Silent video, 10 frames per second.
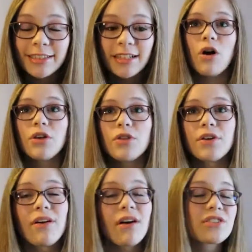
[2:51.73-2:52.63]
although
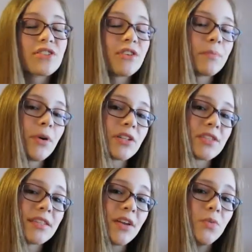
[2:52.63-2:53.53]
there are certain
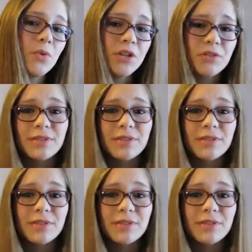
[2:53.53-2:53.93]
parts that I wouldn't